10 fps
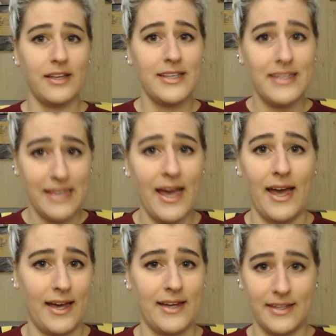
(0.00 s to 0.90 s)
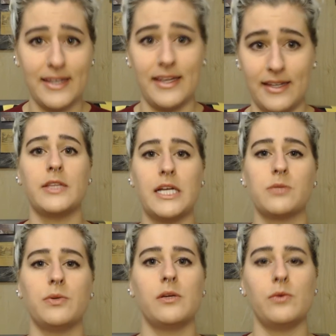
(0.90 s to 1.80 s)
Yeah,
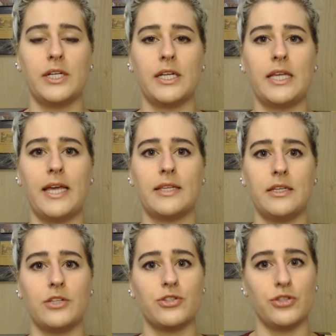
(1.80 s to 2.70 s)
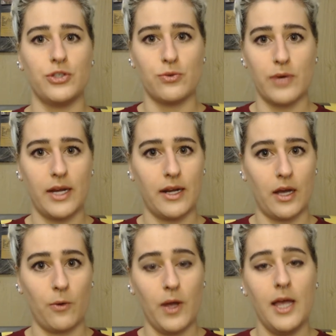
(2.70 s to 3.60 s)
that's what I want to get into you right
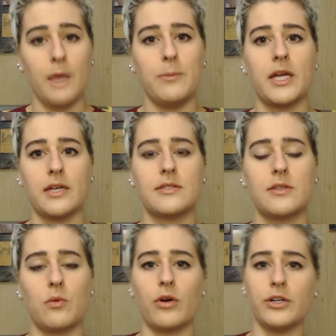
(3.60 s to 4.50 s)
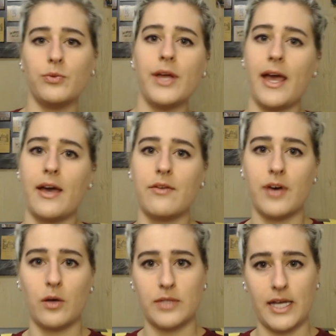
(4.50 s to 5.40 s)
now. Because the world we have
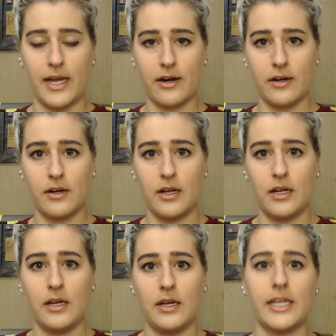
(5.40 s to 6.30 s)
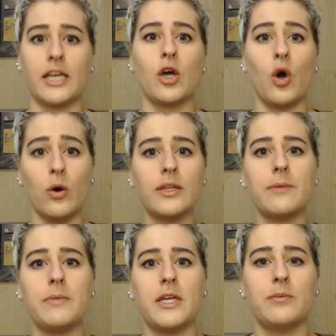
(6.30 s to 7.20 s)
out there can
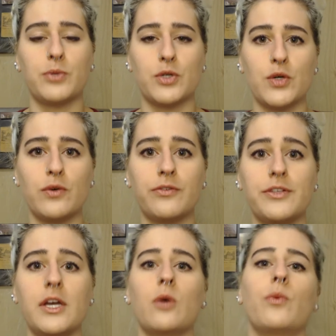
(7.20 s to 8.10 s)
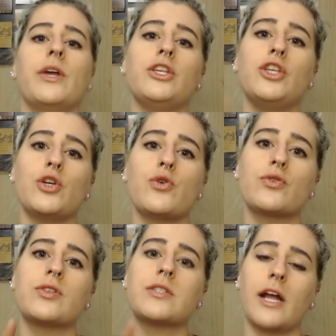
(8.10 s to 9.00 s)
only be improved when
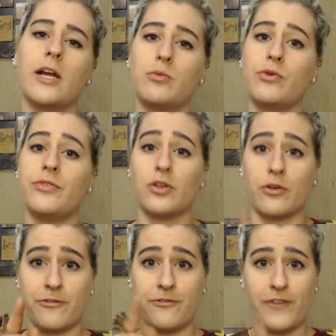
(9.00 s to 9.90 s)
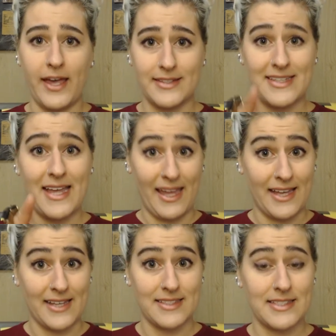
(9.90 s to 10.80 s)
you start moving your fat
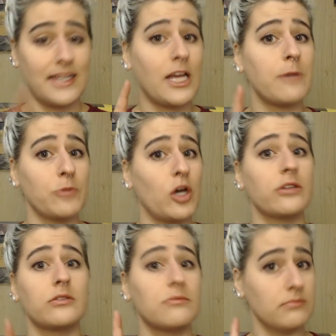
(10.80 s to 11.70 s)
ass. And I'm not